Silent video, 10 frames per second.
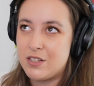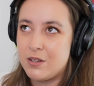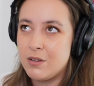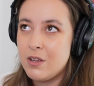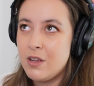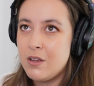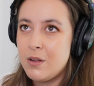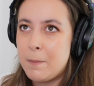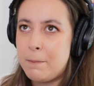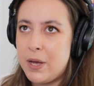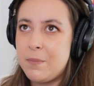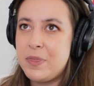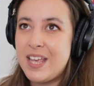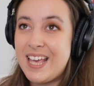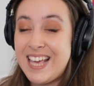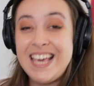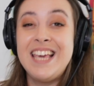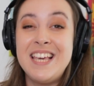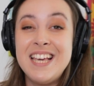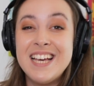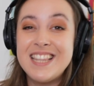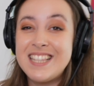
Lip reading: So, but E,